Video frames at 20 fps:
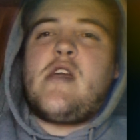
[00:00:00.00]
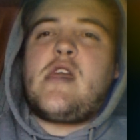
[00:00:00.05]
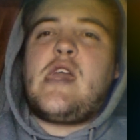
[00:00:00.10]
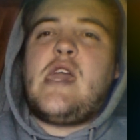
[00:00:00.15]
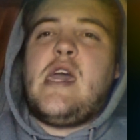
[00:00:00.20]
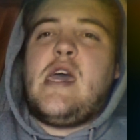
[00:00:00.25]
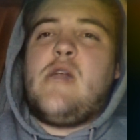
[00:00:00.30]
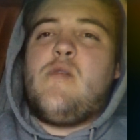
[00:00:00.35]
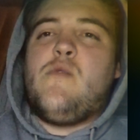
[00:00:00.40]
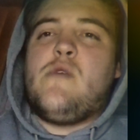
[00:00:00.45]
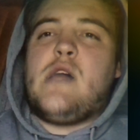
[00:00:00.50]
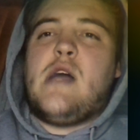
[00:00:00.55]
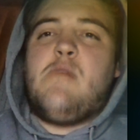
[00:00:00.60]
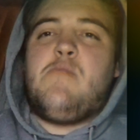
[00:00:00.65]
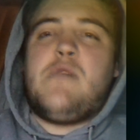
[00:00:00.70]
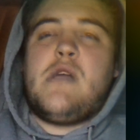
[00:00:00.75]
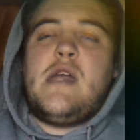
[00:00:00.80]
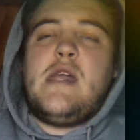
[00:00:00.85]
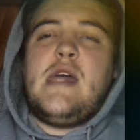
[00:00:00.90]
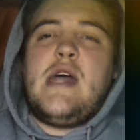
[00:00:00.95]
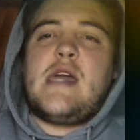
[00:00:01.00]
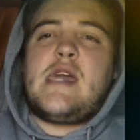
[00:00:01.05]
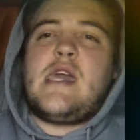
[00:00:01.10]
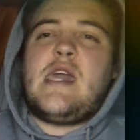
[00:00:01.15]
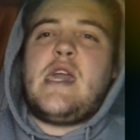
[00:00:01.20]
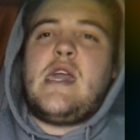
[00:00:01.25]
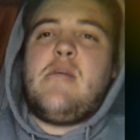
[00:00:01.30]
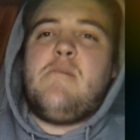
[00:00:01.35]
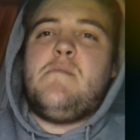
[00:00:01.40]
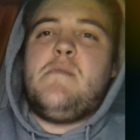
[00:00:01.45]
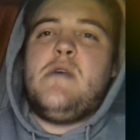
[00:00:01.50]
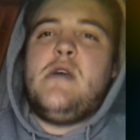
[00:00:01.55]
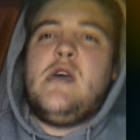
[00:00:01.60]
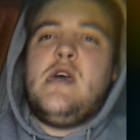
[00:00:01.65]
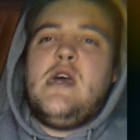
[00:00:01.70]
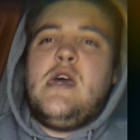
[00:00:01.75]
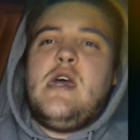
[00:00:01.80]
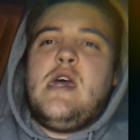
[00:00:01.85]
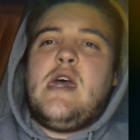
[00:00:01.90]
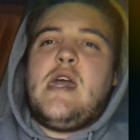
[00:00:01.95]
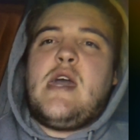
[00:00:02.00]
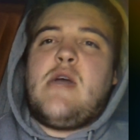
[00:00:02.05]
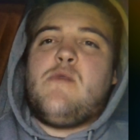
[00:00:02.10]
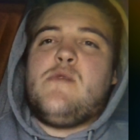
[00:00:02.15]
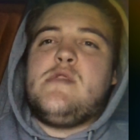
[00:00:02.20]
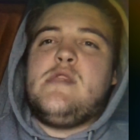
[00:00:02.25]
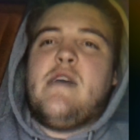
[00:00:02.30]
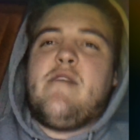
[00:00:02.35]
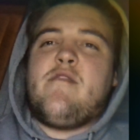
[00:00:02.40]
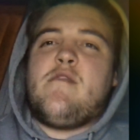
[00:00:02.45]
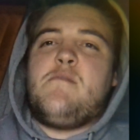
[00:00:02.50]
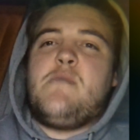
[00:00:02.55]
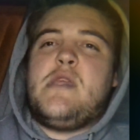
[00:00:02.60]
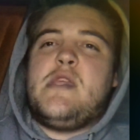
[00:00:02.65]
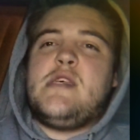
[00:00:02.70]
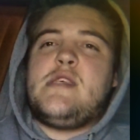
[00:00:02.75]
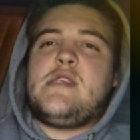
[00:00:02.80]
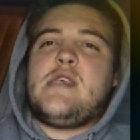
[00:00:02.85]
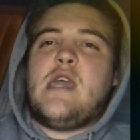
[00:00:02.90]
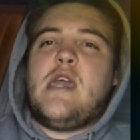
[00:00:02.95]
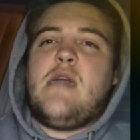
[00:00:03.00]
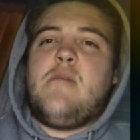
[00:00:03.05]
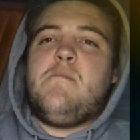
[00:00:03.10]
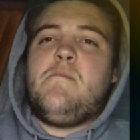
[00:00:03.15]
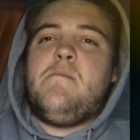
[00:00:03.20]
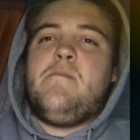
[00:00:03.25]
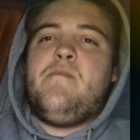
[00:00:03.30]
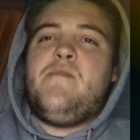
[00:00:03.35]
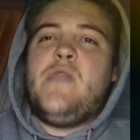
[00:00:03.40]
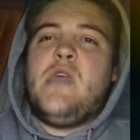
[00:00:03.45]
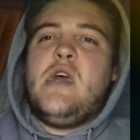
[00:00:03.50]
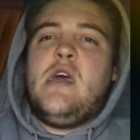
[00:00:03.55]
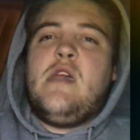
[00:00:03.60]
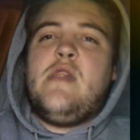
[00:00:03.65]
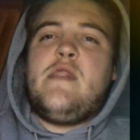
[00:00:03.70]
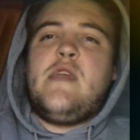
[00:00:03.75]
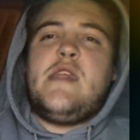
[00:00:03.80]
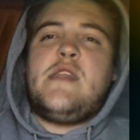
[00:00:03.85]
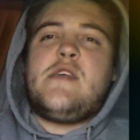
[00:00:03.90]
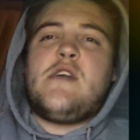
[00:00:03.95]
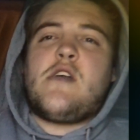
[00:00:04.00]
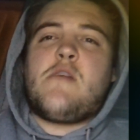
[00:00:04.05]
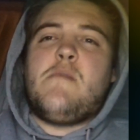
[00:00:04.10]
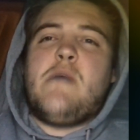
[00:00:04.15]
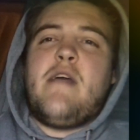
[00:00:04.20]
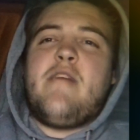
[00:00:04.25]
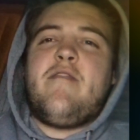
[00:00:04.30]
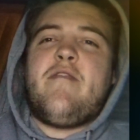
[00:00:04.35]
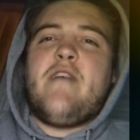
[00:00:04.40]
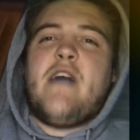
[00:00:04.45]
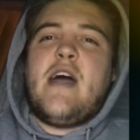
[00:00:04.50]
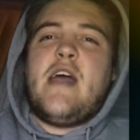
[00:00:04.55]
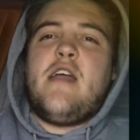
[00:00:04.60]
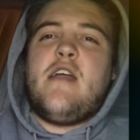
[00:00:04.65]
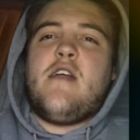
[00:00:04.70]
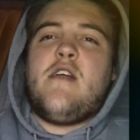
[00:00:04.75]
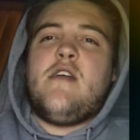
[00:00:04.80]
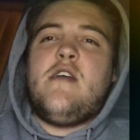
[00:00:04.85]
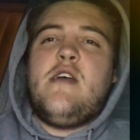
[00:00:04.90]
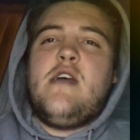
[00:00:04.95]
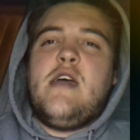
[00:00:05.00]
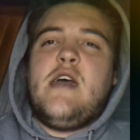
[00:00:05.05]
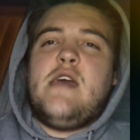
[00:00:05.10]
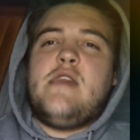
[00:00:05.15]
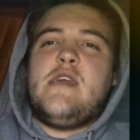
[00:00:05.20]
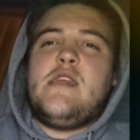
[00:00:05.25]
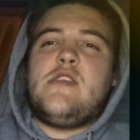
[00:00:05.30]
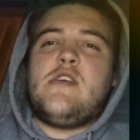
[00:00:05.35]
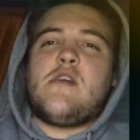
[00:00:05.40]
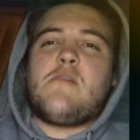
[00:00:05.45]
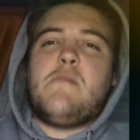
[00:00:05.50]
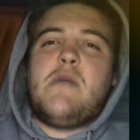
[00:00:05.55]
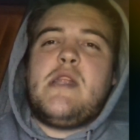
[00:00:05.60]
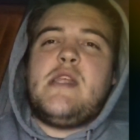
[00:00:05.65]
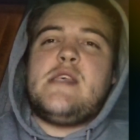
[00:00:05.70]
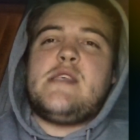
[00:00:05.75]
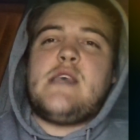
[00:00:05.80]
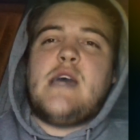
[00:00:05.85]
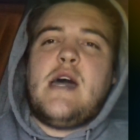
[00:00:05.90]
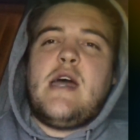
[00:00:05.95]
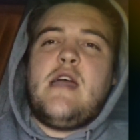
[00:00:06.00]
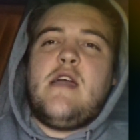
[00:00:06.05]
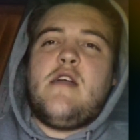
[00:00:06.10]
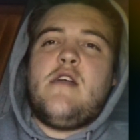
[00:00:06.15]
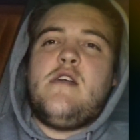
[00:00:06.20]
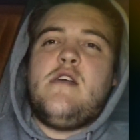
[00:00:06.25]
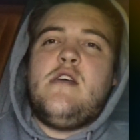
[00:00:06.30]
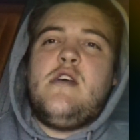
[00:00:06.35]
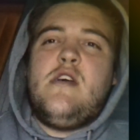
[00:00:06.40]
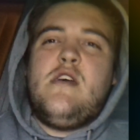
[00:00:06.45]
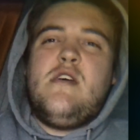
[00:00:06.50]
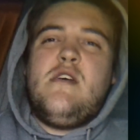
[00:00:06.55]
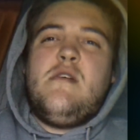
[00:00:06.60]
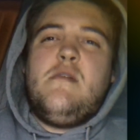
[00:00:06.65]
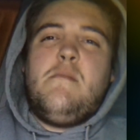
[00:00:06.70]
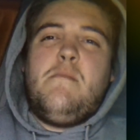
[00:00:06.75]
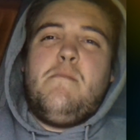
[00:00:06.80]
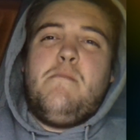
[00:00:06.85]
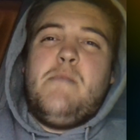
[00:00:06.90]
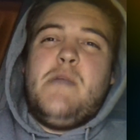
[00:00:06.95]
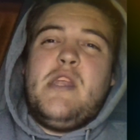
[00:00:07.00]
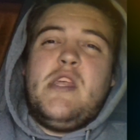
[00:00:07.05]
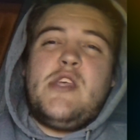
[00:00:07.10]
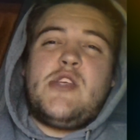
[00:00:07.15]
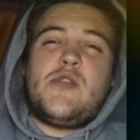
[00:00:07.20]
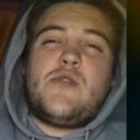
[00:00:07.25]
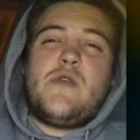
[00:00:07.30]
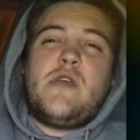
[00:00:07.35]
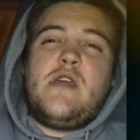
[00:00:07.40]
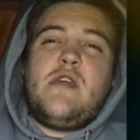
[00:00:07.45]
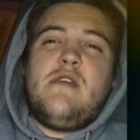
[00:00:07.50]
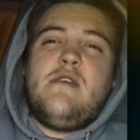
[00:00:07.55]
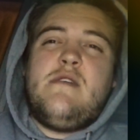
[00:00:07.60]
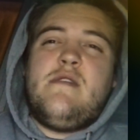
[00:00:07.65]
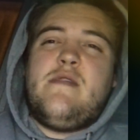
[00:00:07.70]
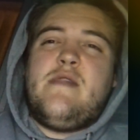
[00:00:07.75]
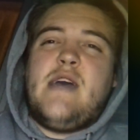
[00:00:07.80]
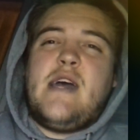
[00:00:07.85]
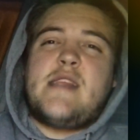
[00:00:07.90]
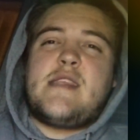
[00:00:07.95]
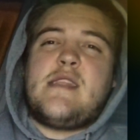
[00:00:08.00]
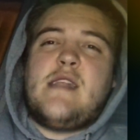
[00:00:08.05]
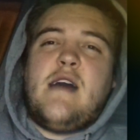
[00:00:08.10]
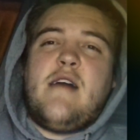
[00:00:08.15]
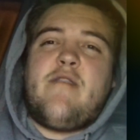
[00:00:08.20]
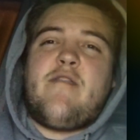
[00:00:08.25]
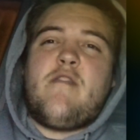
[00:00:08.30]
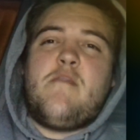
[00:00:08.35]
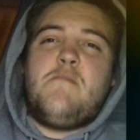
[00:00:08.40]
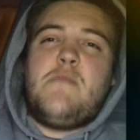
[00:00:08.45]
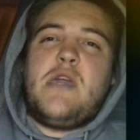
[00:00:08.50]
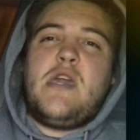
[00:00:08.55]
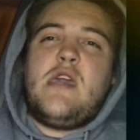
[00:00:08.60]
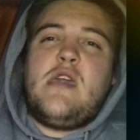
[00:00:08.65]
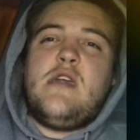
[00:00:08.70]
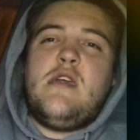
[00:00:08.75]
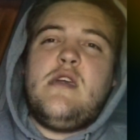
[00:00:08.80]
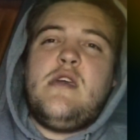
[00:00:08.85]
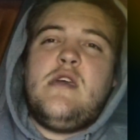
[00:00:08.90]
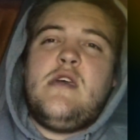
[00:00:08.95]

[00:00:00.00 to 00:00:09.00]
again will I play that game, and I will never be the same. They took my fire, and they took my desire. Ministry, that's not for me.